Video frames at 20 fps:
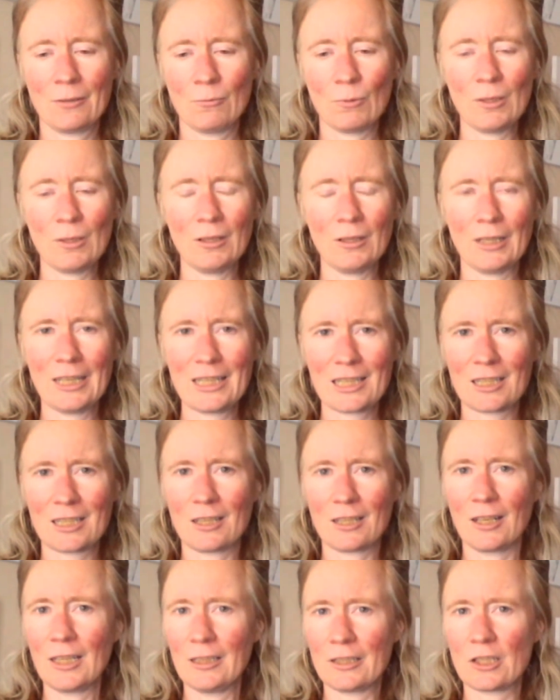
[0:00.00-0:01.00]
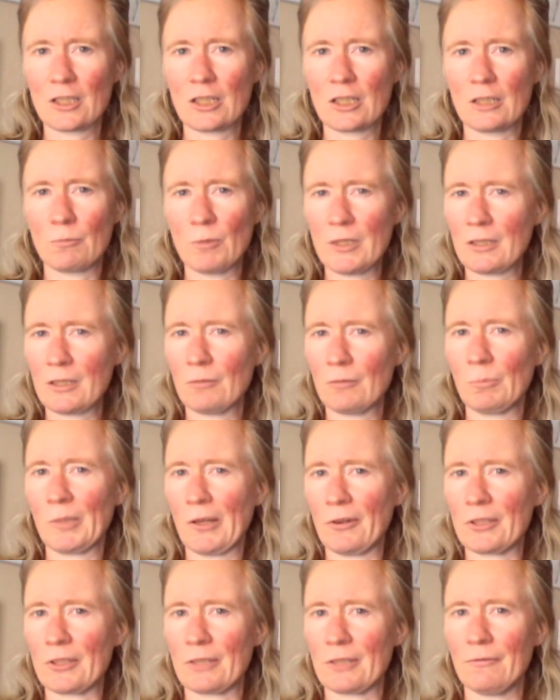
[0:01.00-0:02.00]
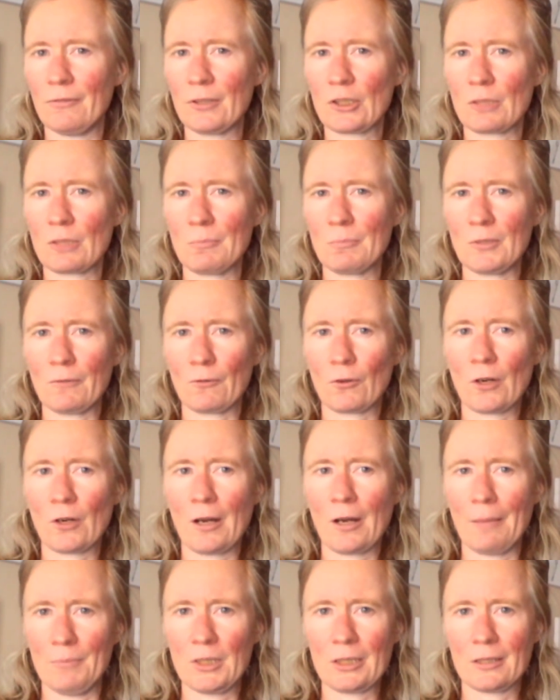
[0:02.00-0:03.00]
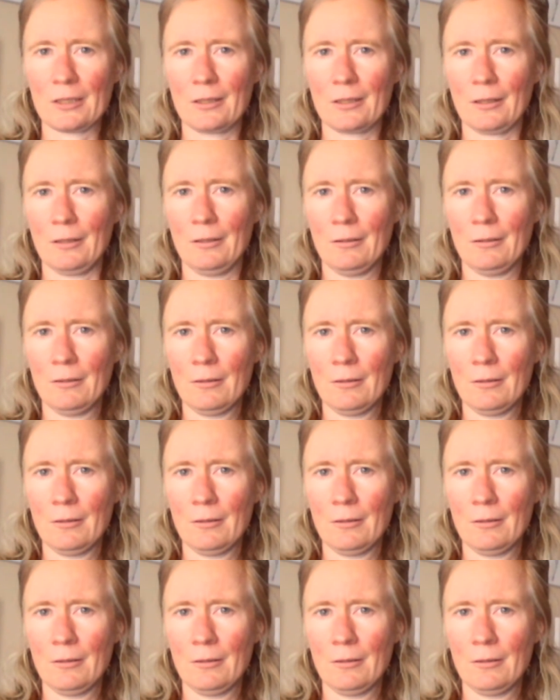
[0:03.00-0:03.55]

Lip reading: Well, it silences whistleblowers and victims of crime, doesn't it?